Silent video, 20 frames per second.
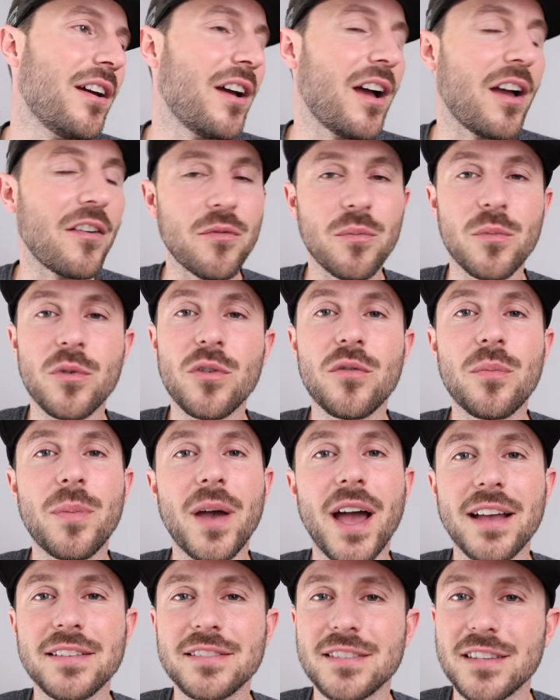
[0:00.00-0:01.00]
I've moved
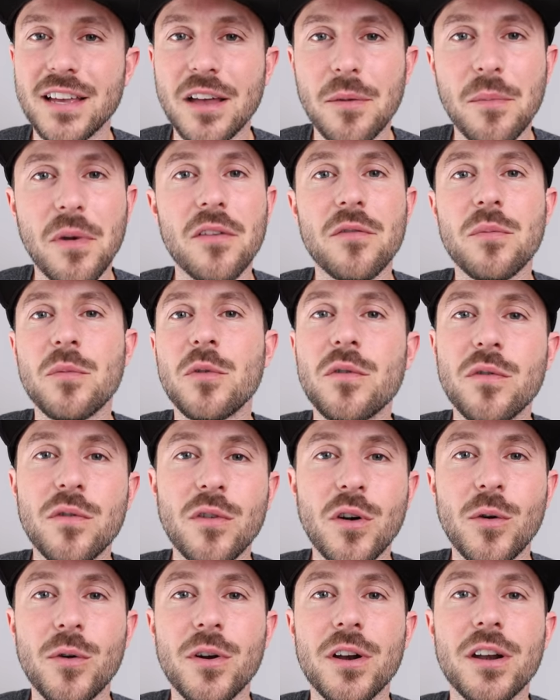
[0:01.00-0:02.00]
past them. I've moved
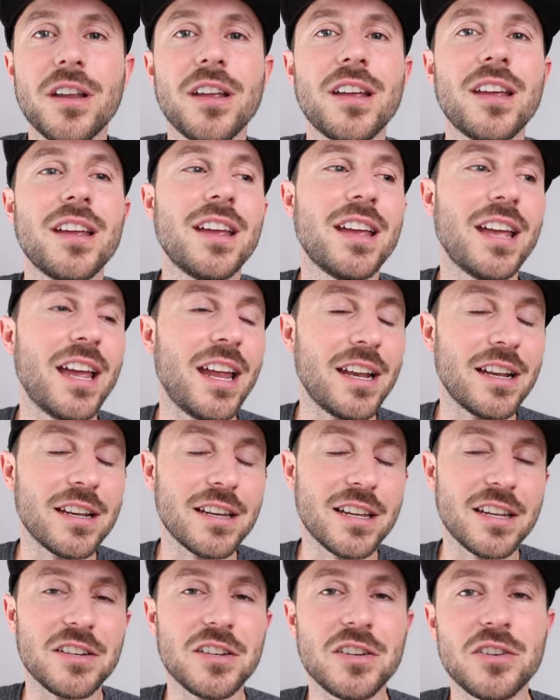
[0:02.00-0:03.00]
forward
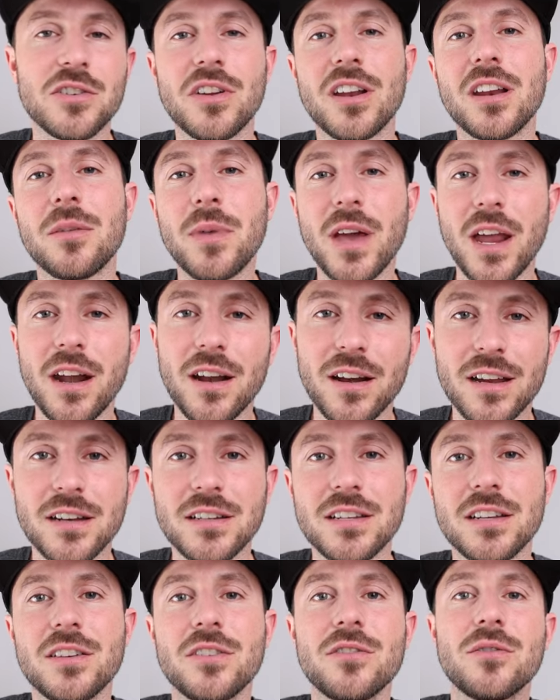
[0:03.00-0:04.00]
and continue getting better,
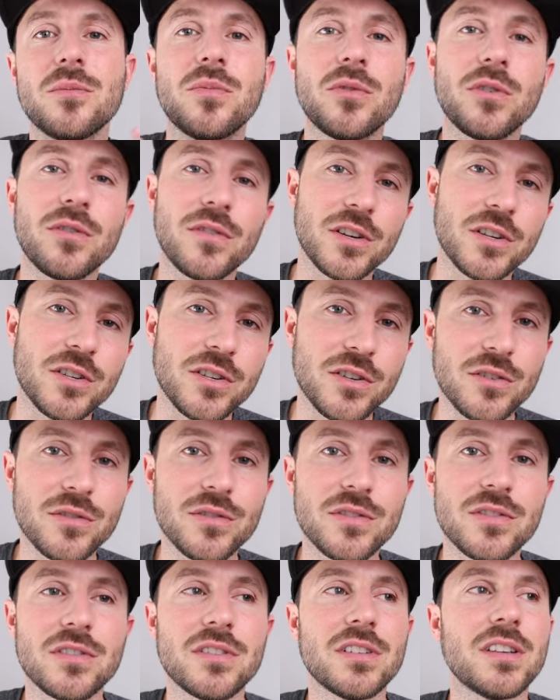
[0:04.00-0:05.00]
continue improving
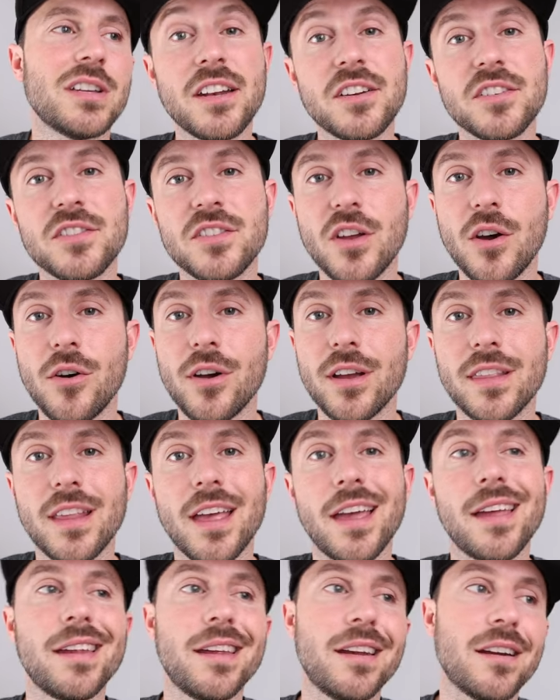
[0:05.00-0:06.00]
shoots, and just knowing
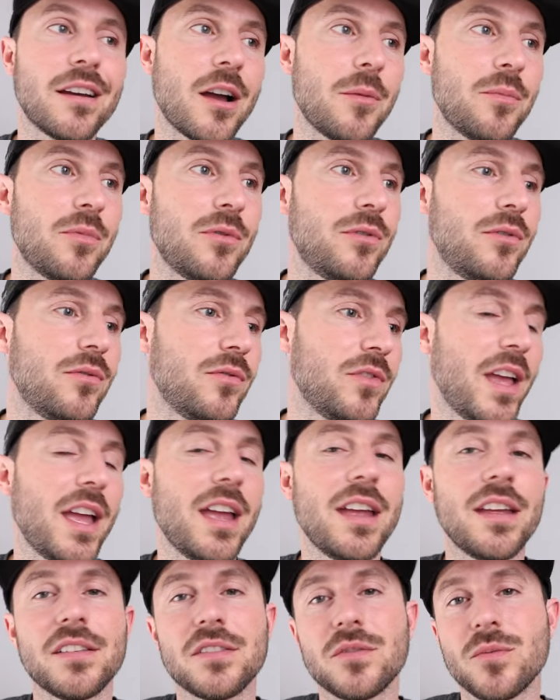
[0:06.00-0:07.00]
that in a couple
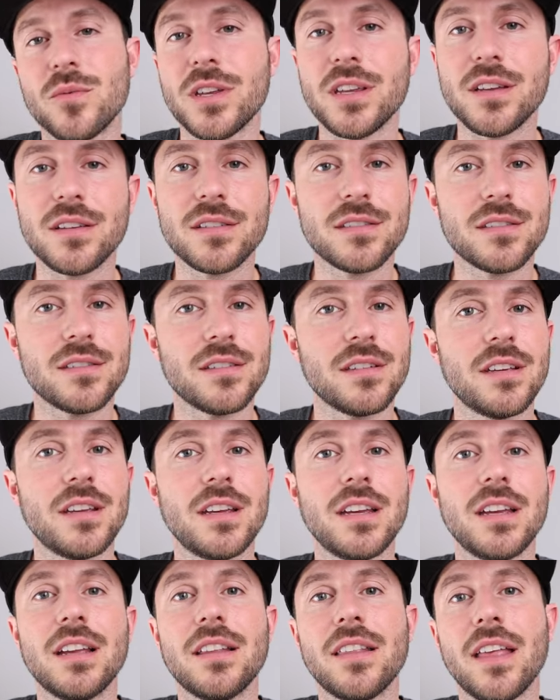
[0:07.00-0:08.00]
days, weeks,
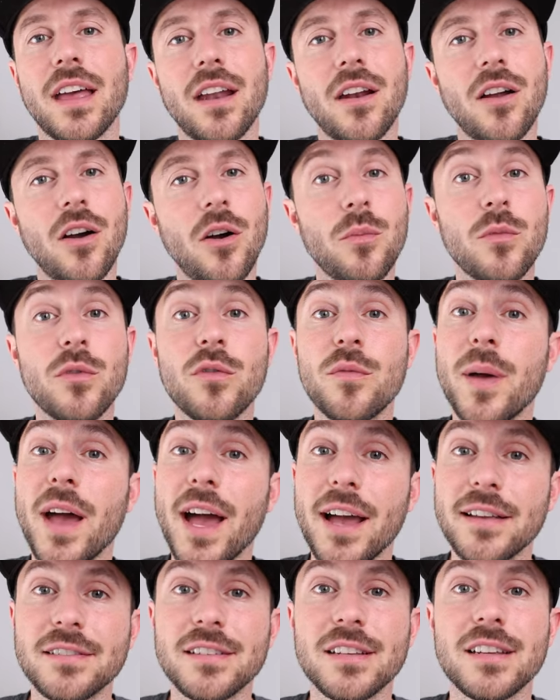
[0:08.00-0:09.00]
that I'll move
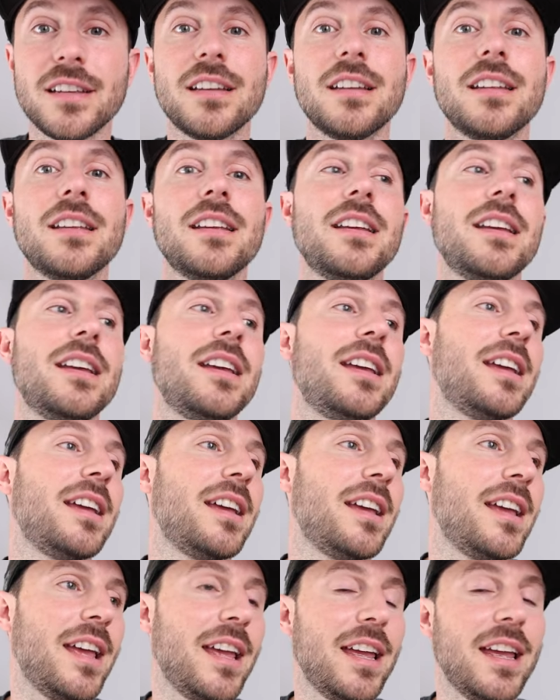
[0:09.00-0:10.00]
past it
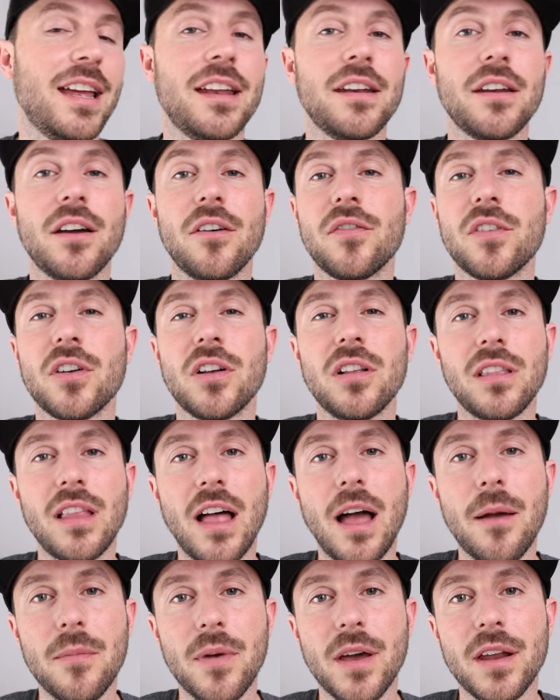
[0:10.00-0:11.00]
and I'll feel a
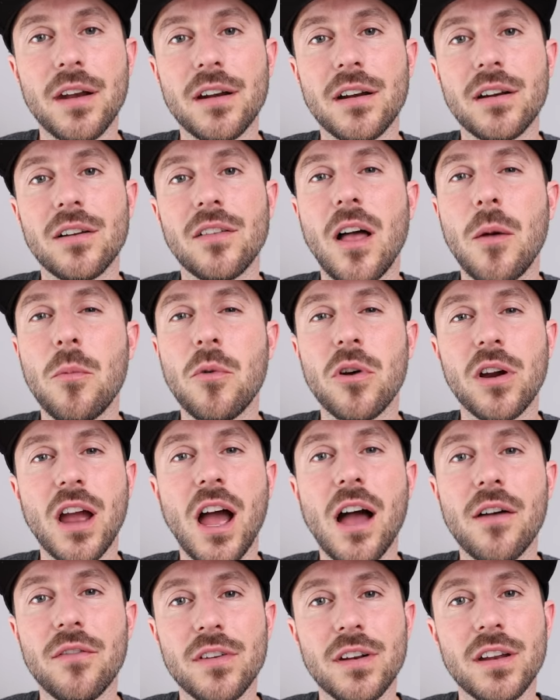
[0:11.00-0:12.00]
lot better, a lot more
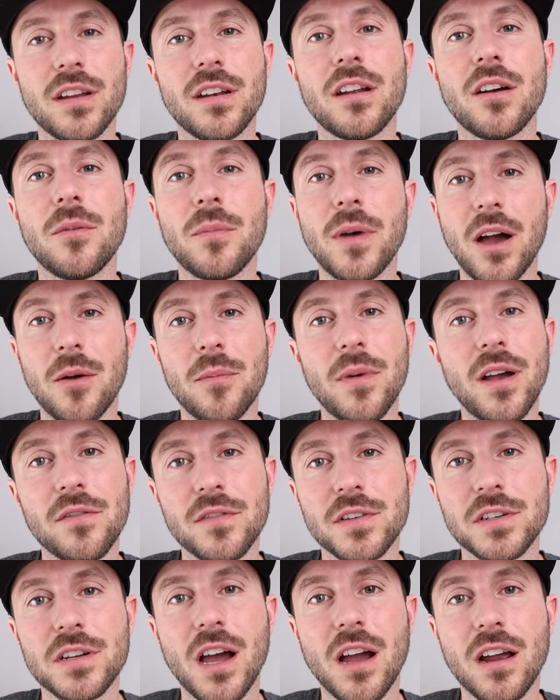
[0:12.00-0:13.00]
confident about my
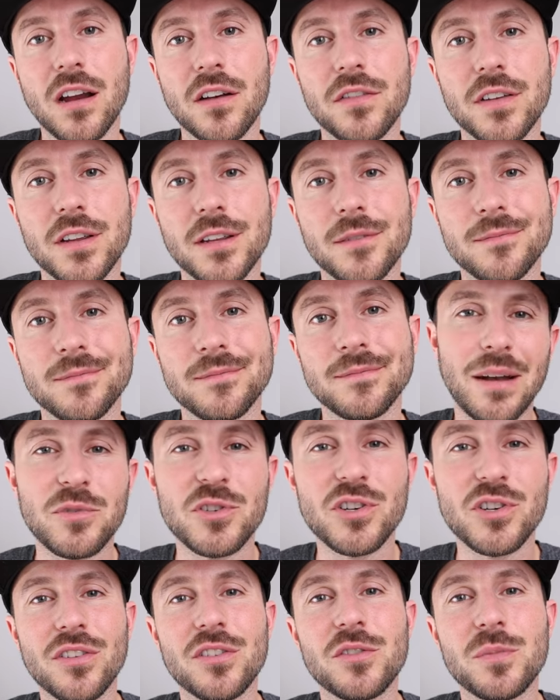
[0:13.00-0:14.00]
photography. I'm
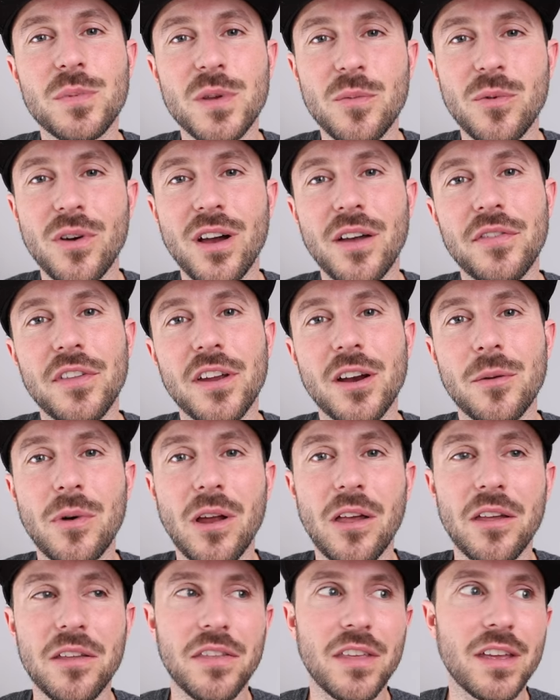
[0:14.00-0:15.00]
there's people out there
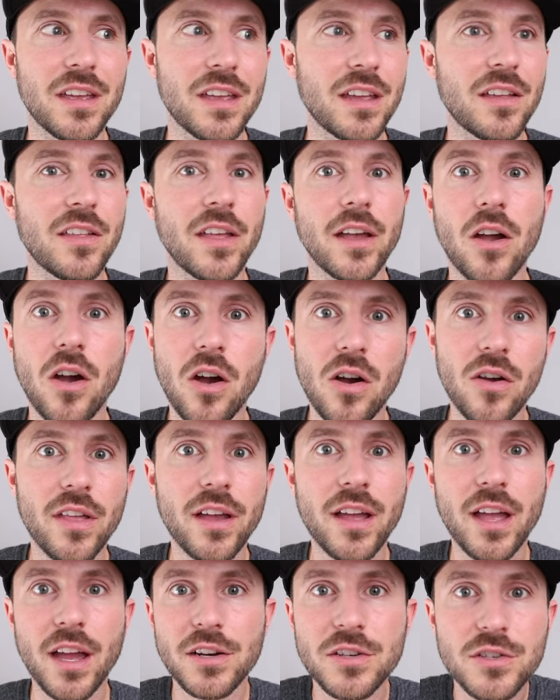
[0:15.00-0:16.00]
probably thinking like, oh,
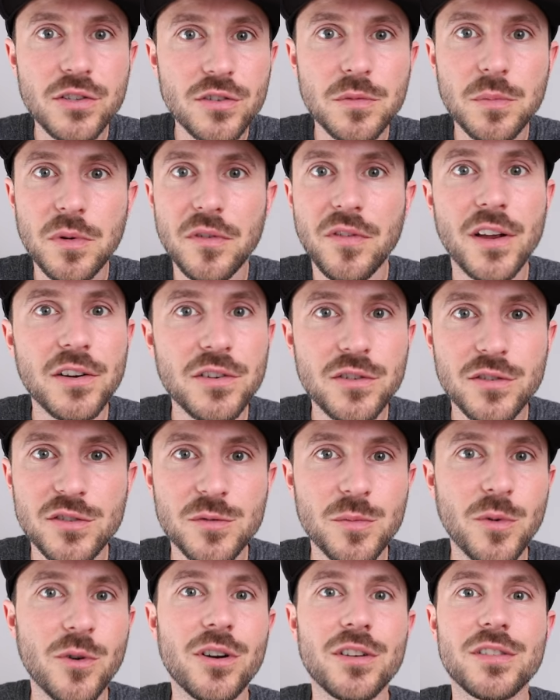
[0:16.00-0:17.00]
that guy shoots professional
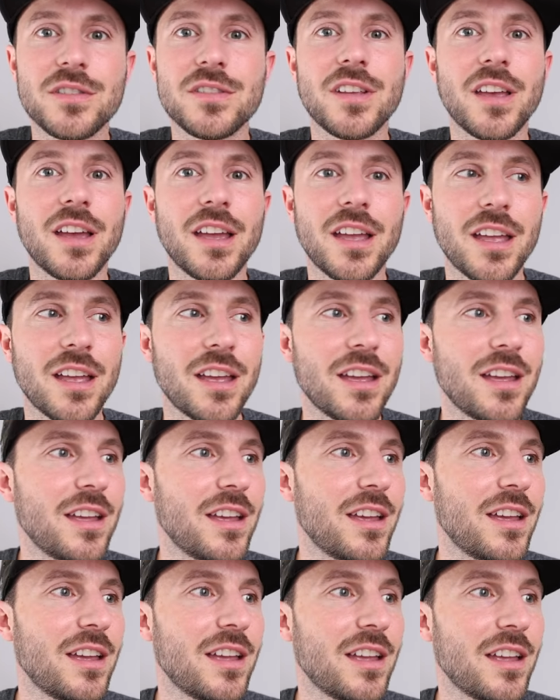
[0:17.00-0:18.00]
sports, like,
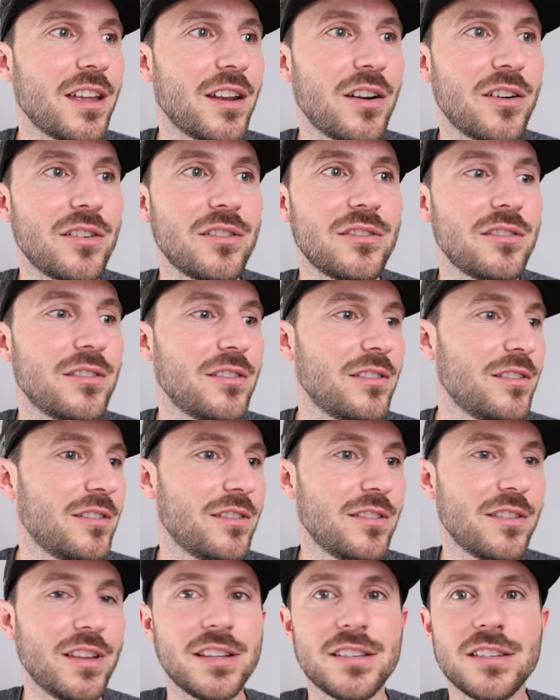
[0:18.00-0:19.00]
you know,
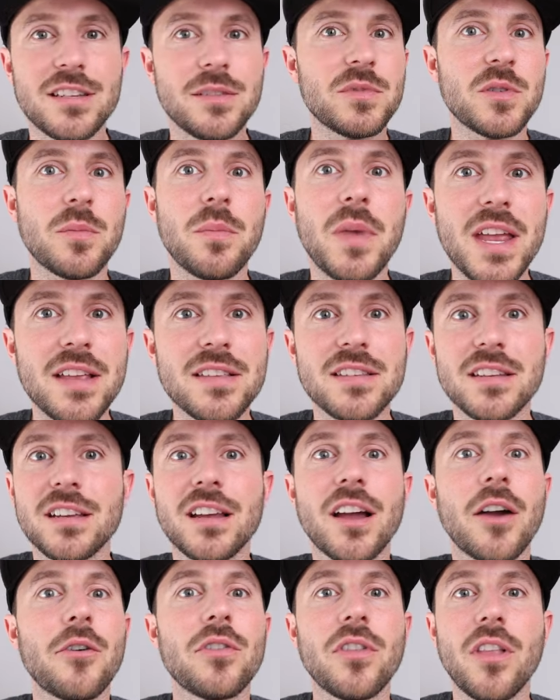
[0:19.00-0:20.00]
that seems
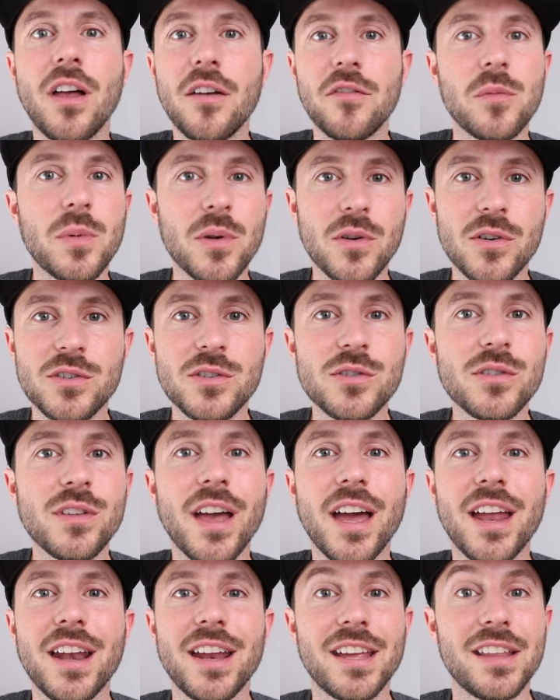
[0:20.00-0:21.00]
amazing. I would love to be able to do
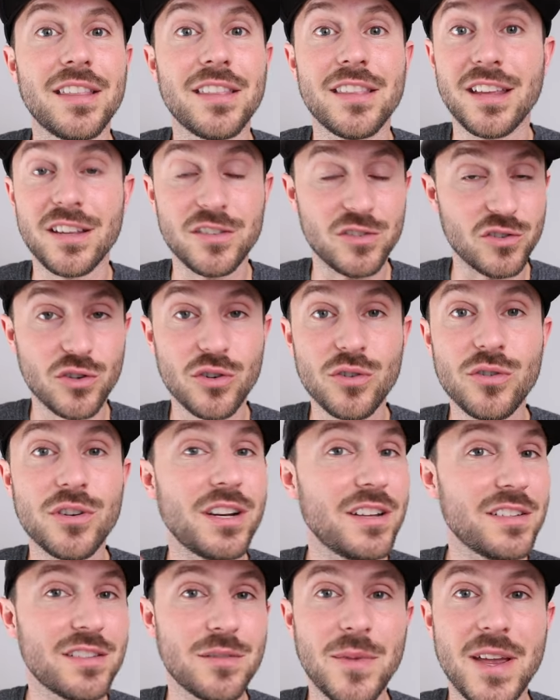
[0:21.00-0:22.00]
that. And it's true,
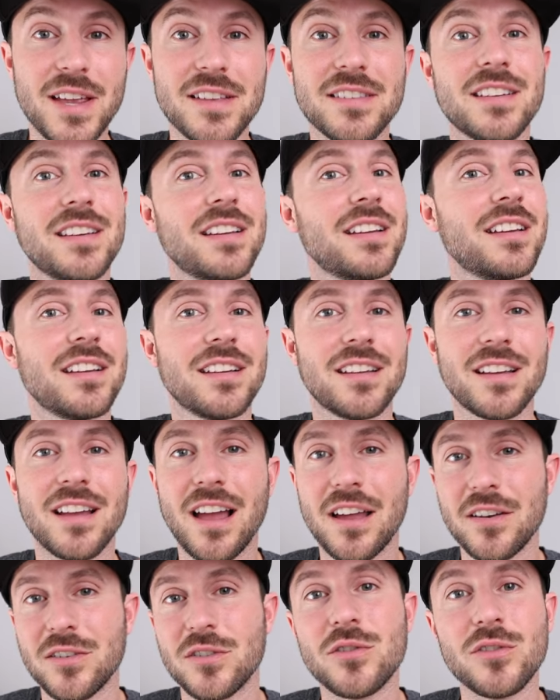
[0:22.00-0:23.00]
it is amazing.
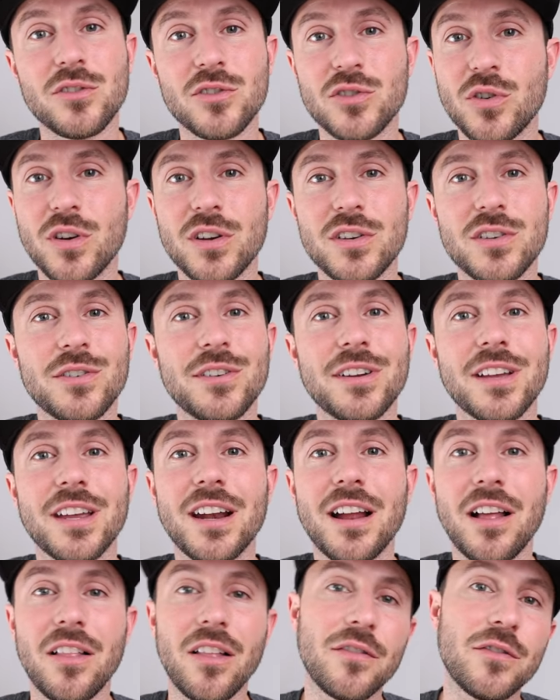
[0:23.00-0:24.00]
I do enjoy doing
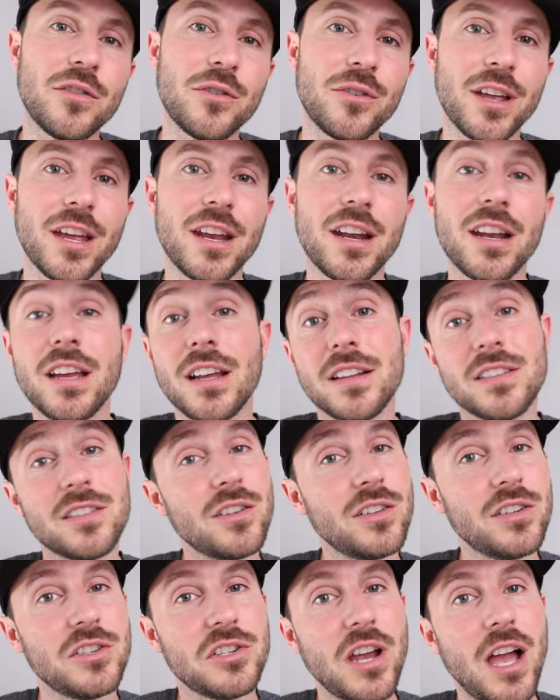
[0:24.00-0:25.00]
it. I love doing it. It's
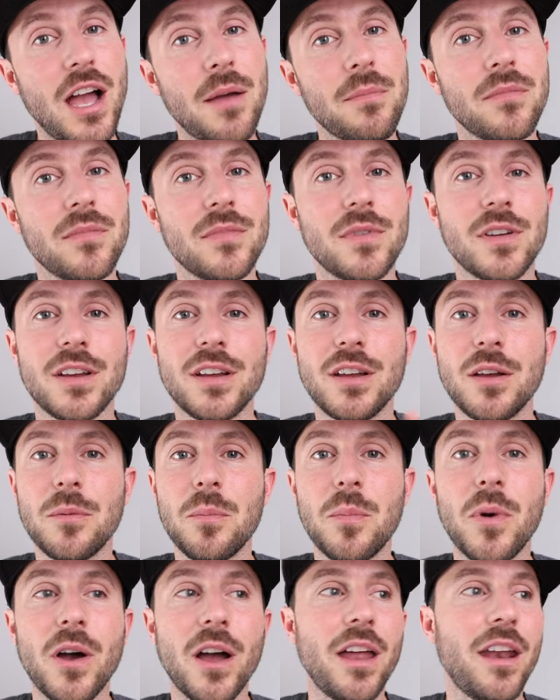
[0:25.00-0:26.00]
still a job,
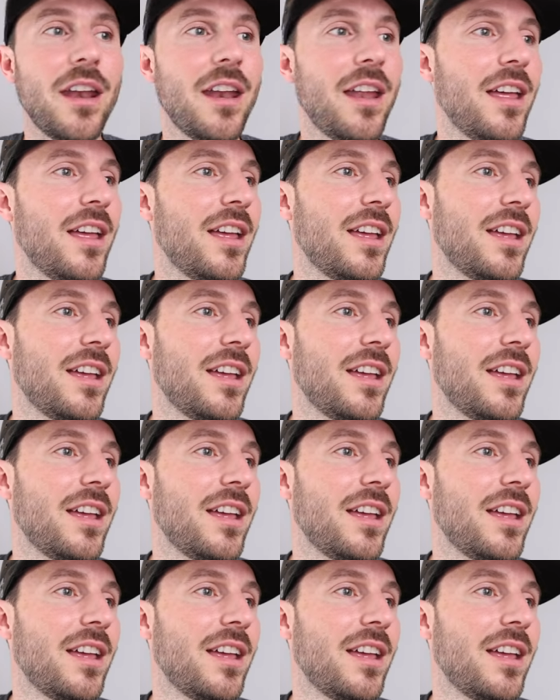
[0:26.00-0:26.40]
but